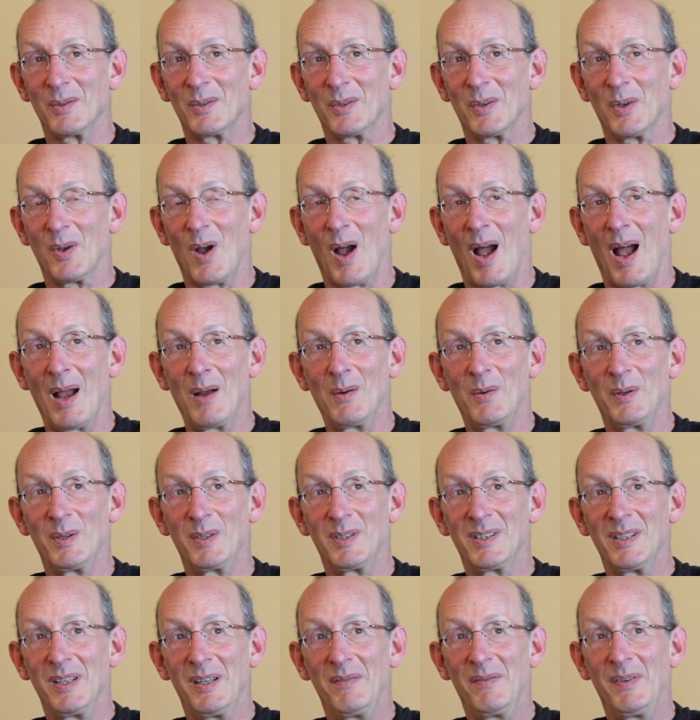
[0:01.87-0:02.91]
So I
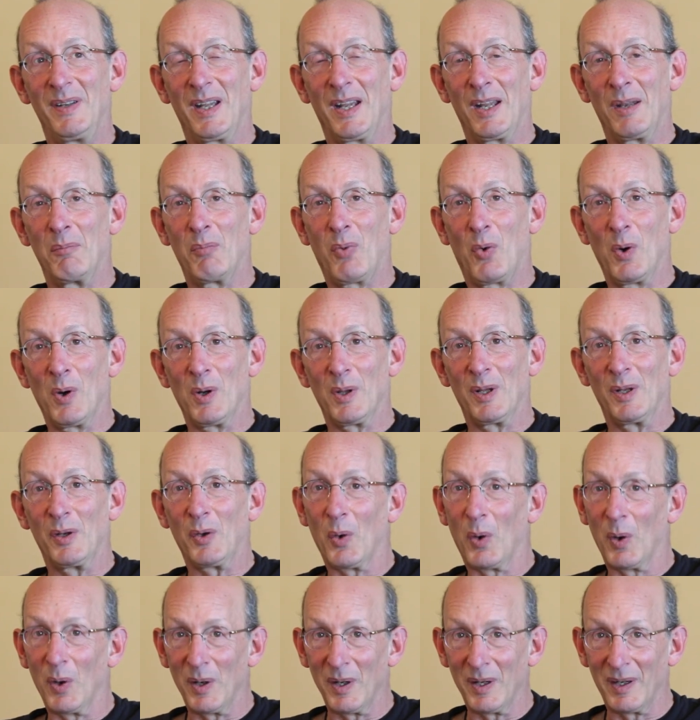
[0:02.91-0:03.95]
was living in Portland,
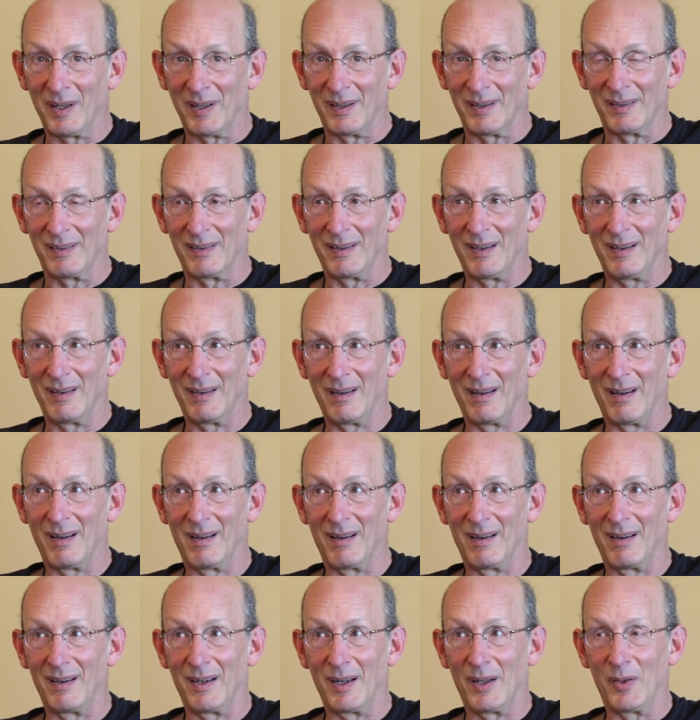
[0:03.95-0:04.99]
Oregon
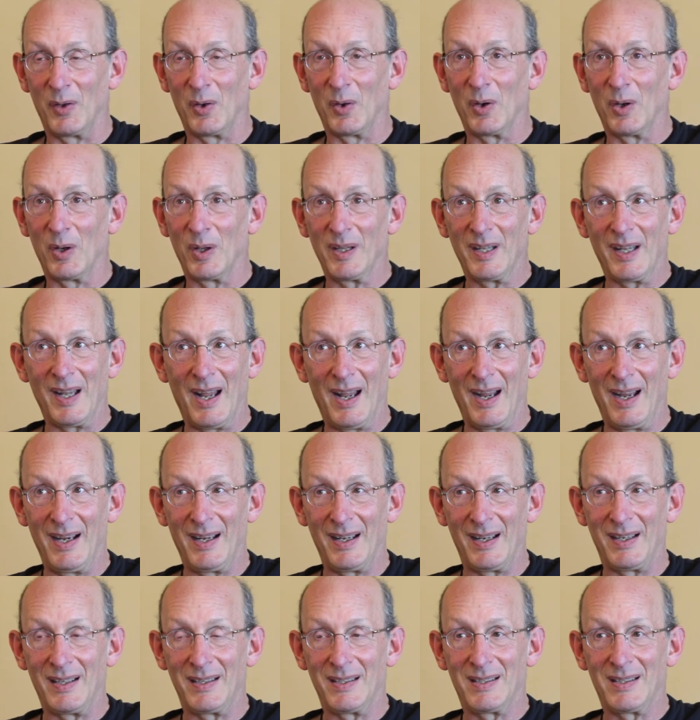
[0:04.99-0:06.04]
uh, in the early
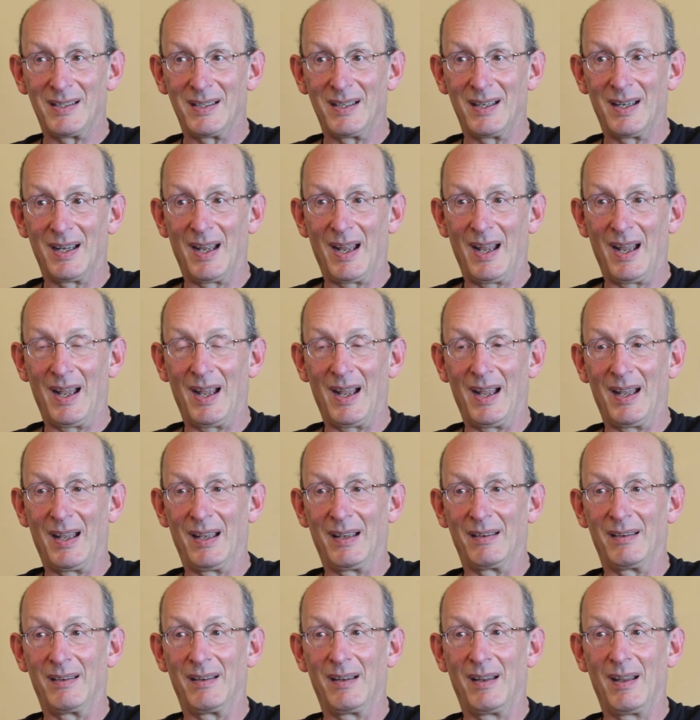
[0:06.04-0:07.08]
80s,
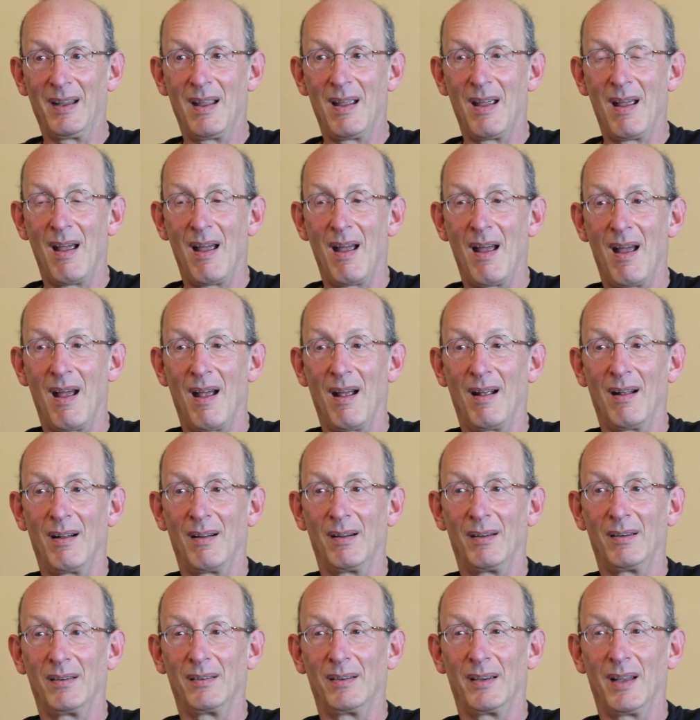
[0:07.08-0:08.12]
and
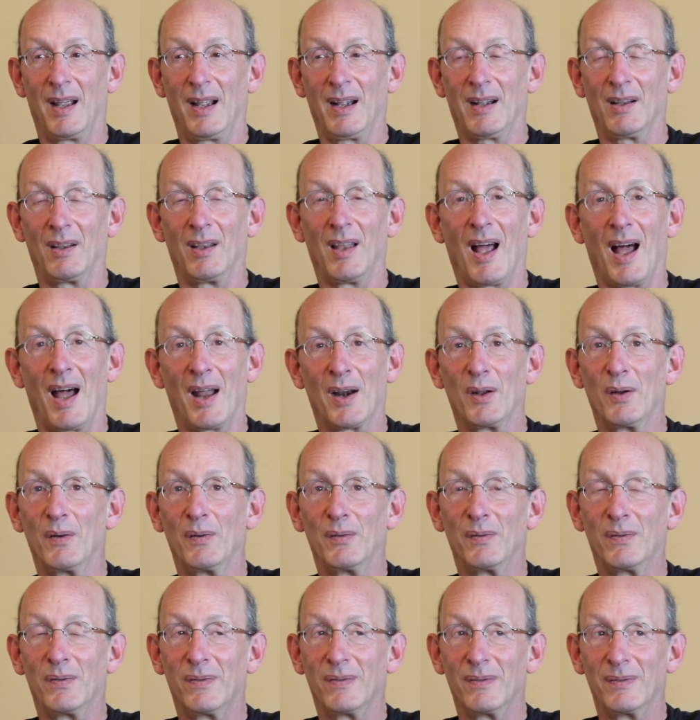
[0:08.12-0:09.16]
like a lot
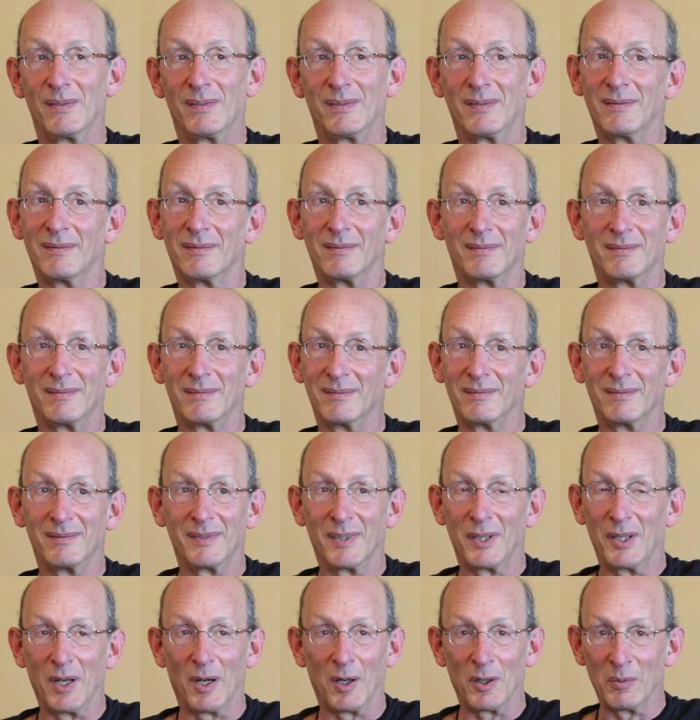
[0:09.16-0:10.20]
of
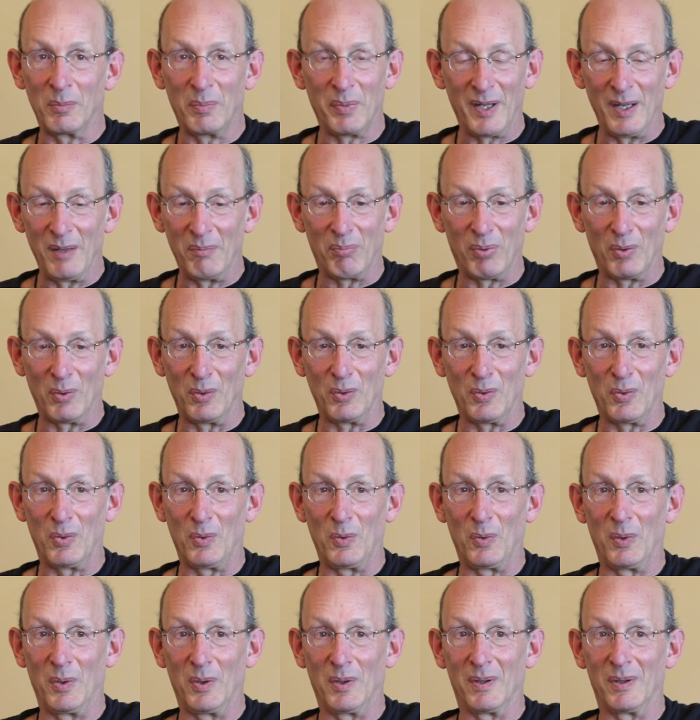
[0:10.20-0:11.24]
young people who
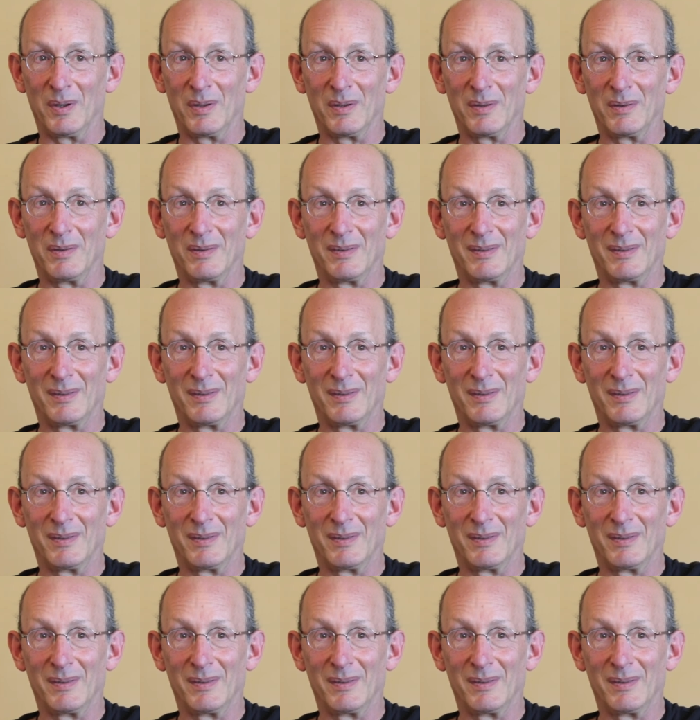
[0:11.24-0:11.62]
were